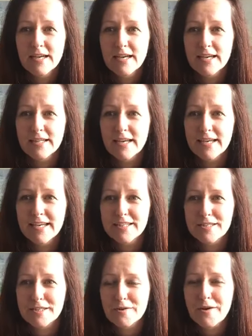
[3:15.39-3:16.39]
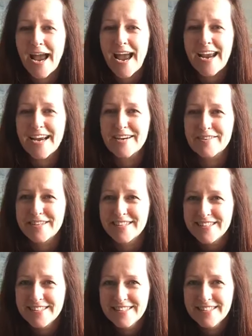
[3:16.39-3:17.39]
And I get so
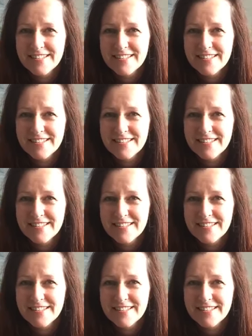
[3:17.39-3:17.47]
angry